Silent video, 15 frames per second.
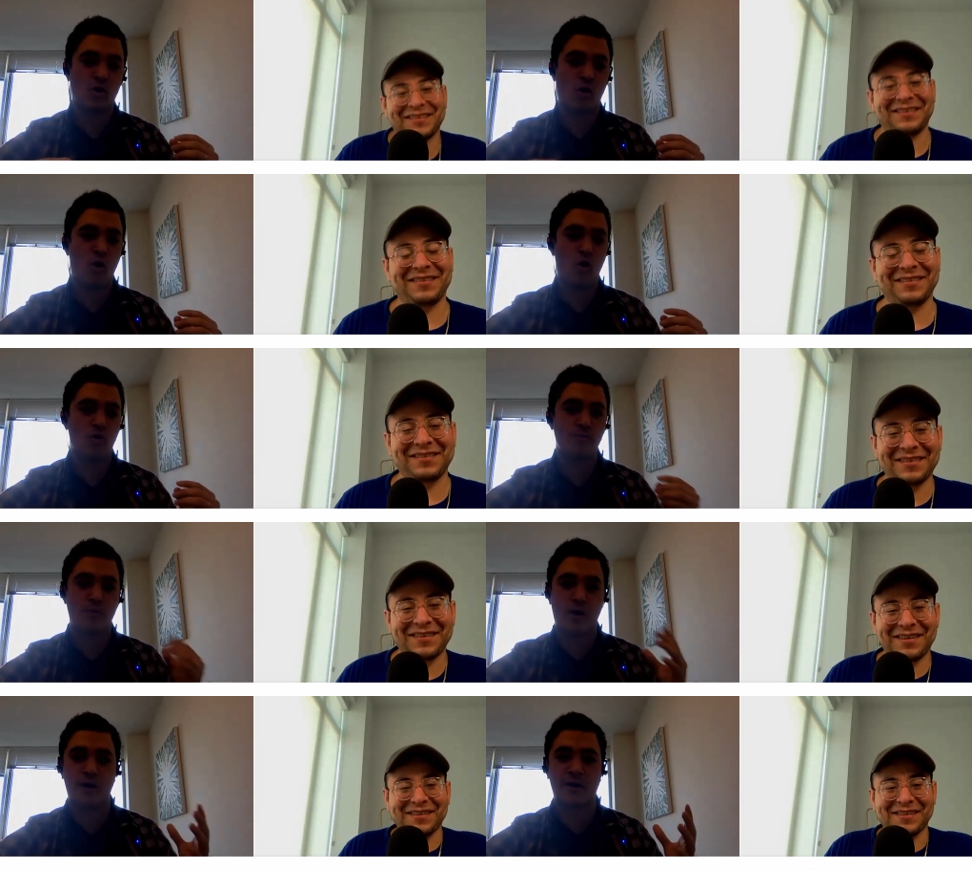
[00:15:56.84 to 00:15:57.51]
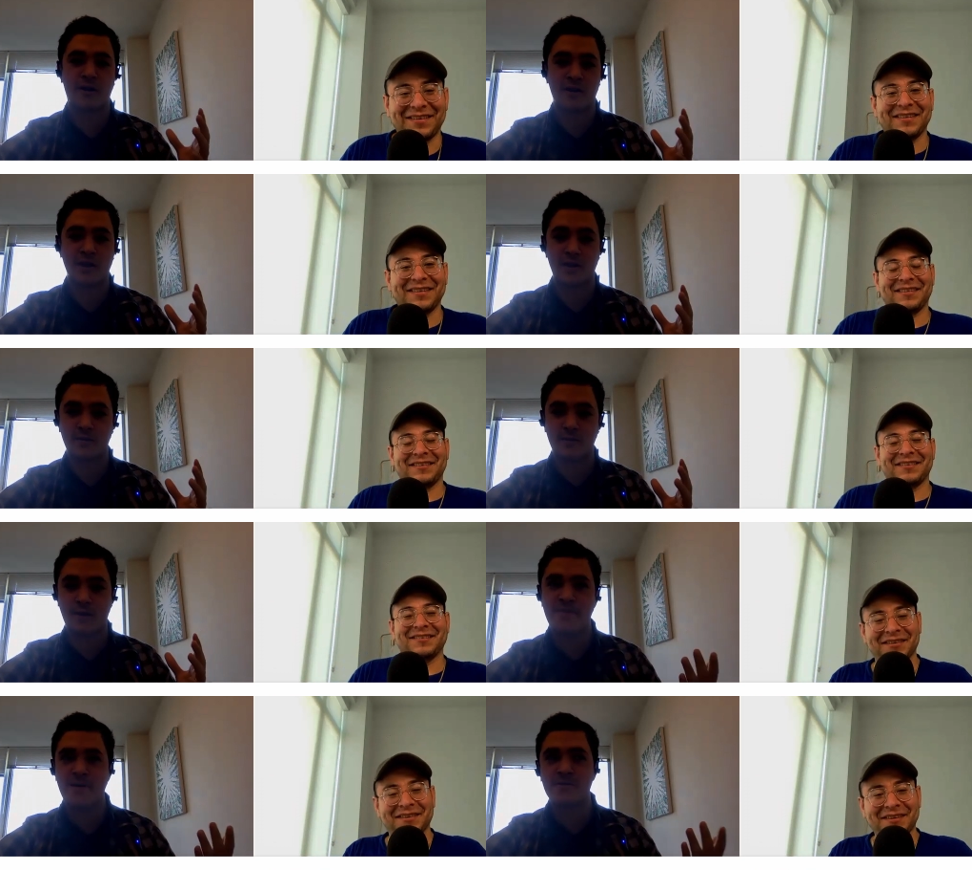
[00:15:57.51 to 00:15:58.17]
Speaker 1: It's all marketing.
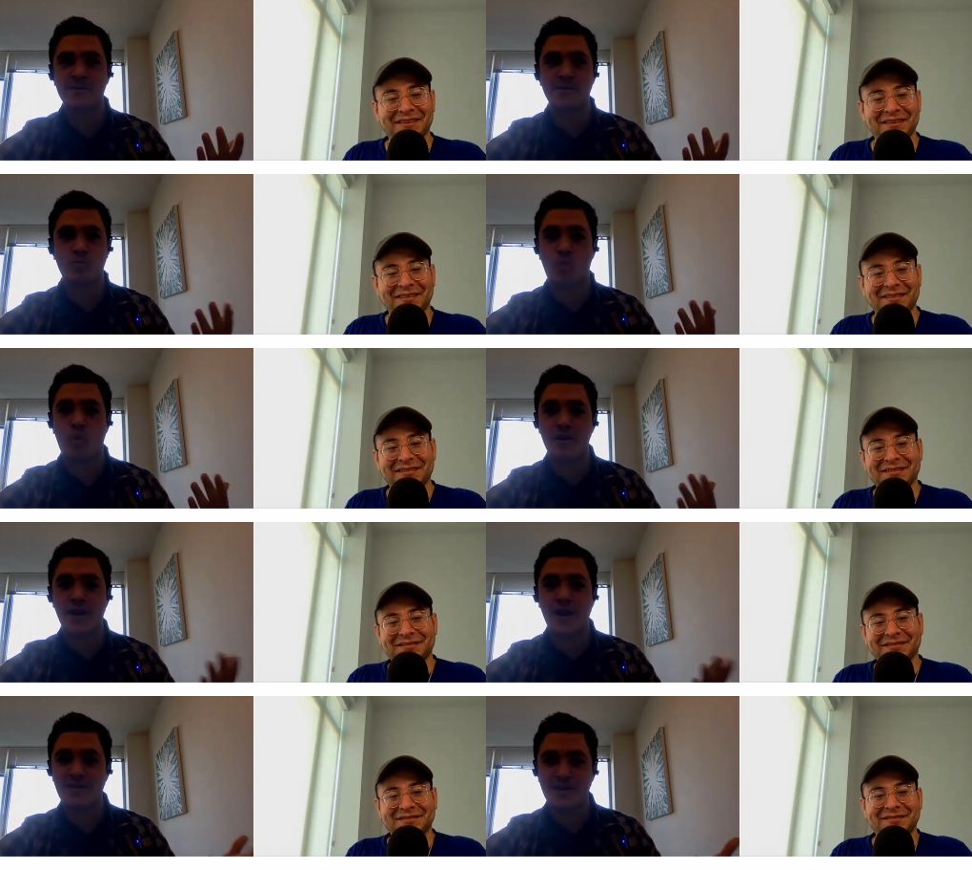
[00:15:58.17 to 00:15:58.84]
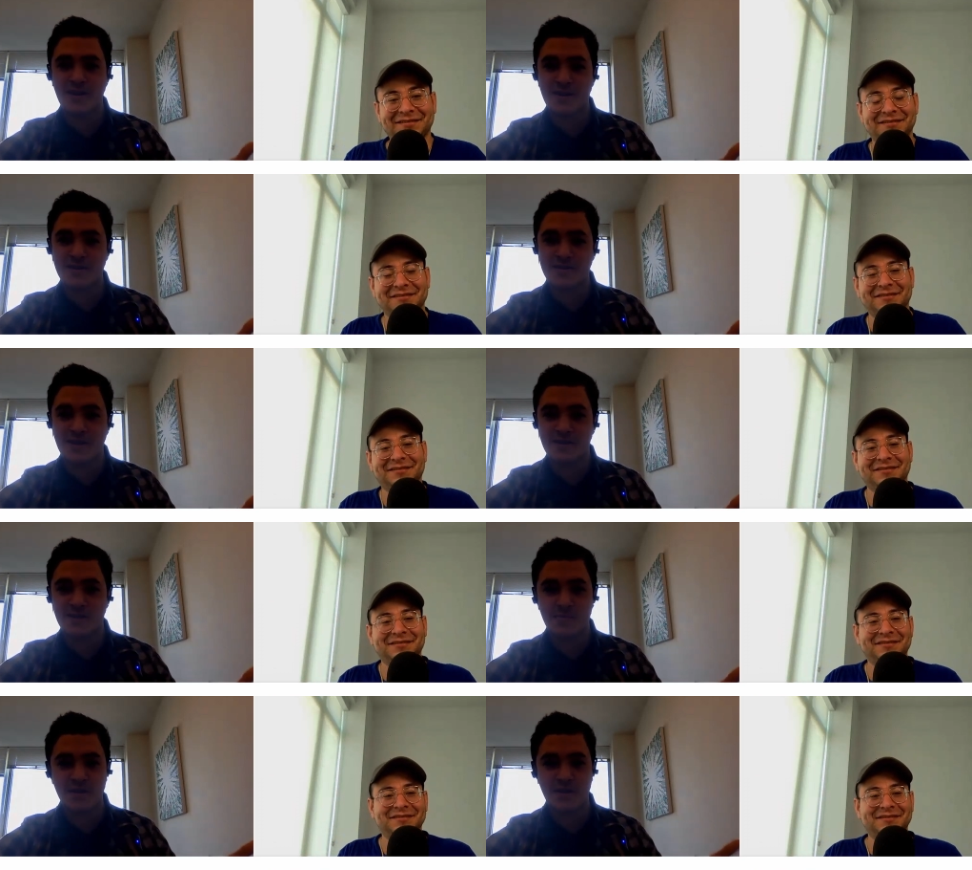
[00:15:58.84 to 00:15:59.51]
There is a one ninety-nine
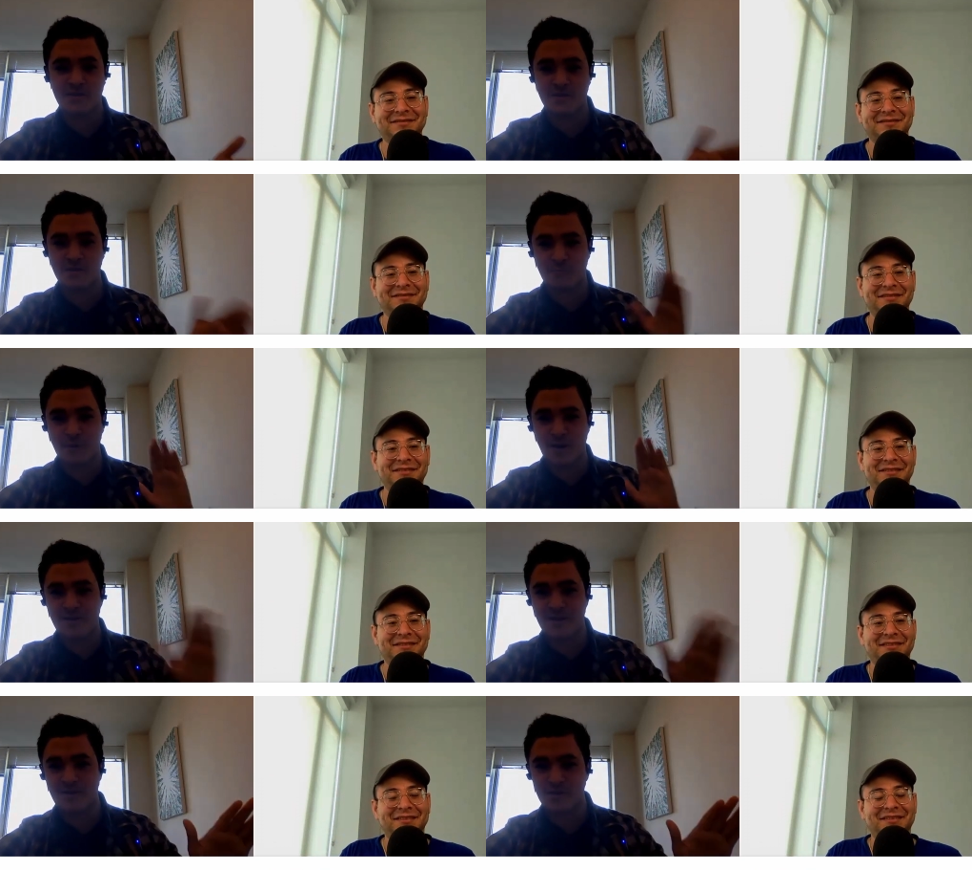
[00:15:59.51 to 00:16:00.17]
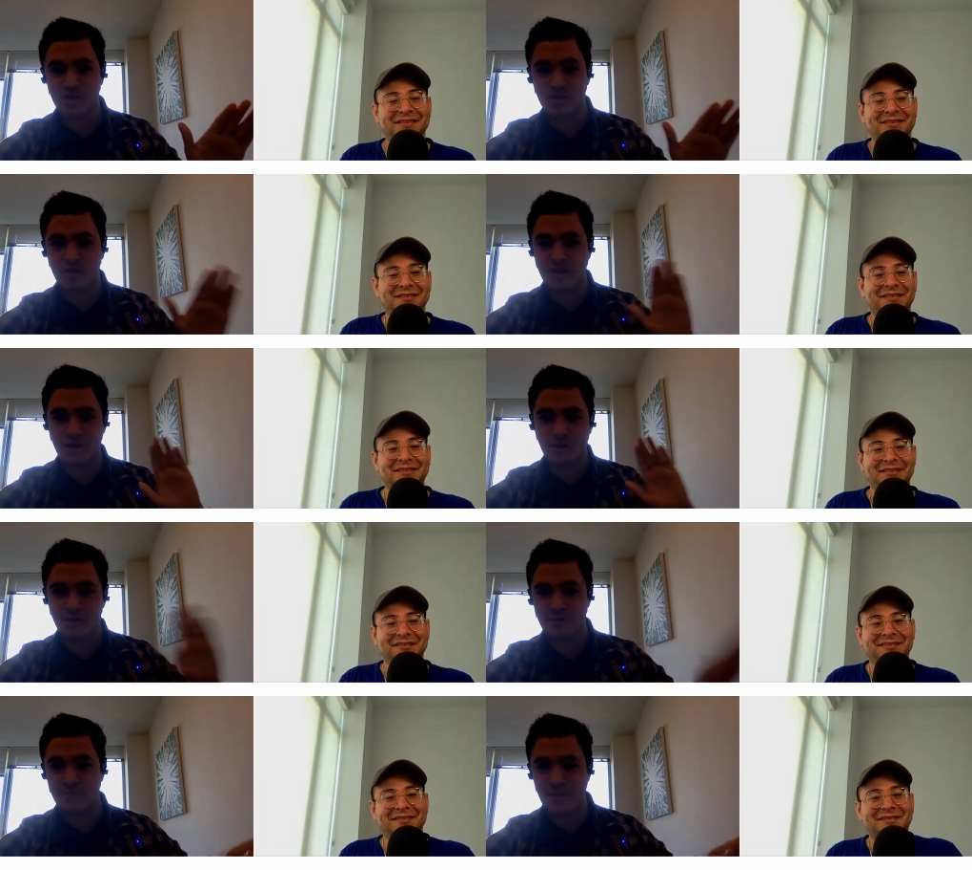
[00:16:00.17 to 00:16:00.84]
cents pizza right down the
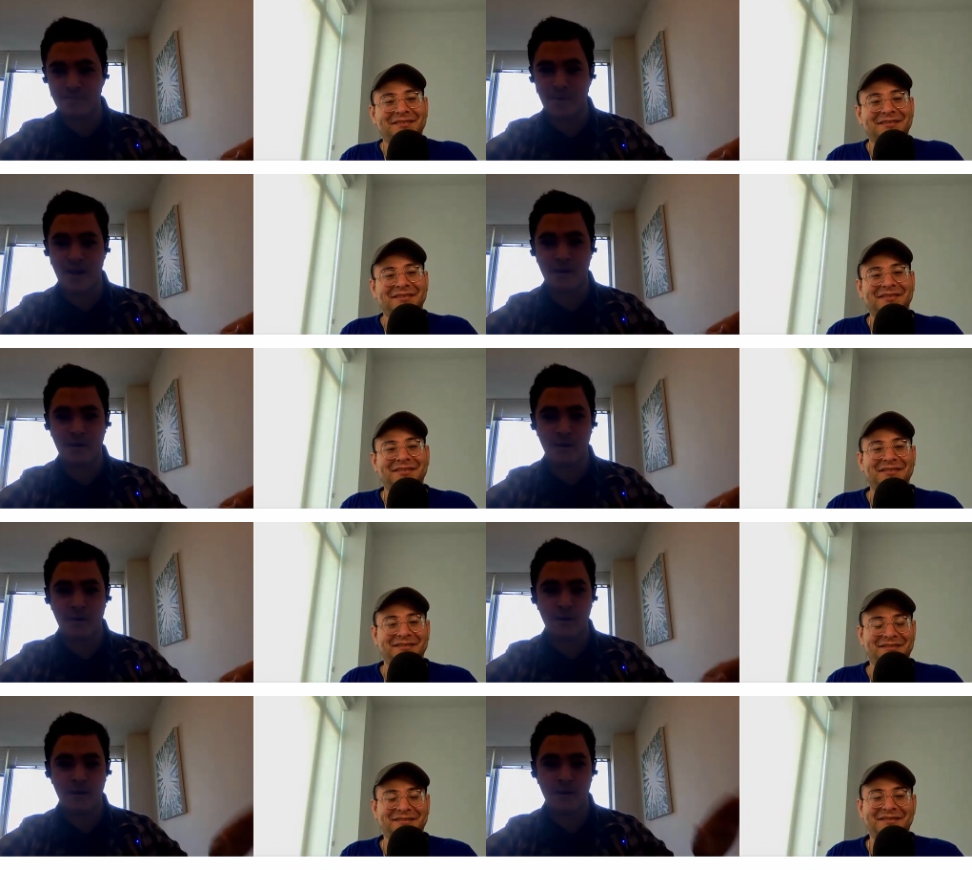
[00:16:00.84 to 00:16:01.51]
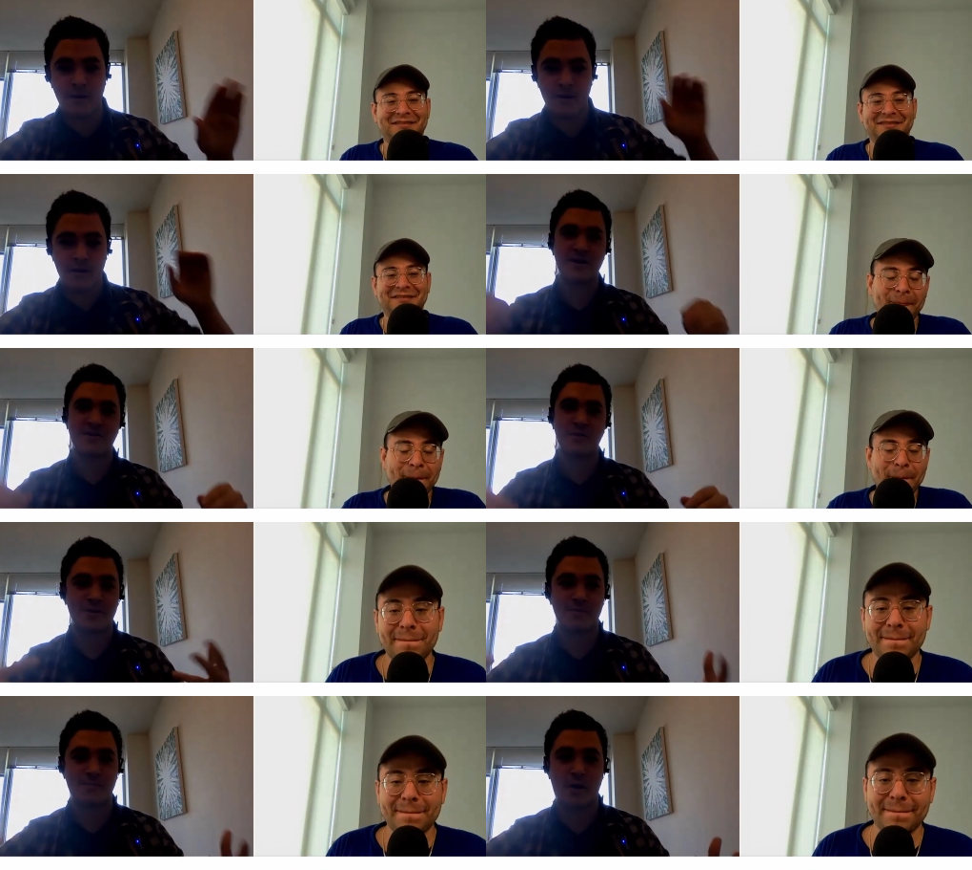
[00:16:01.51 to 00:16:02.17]
street. It could be better, but it's
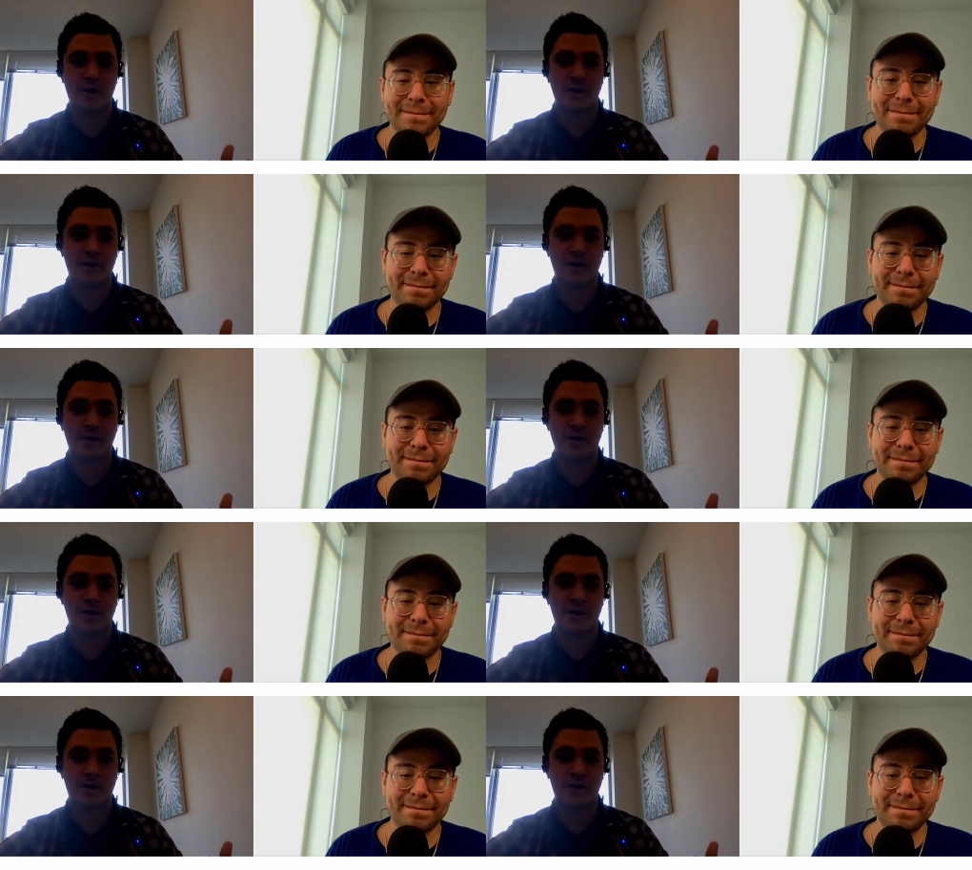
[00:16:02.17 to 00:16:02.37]
all about the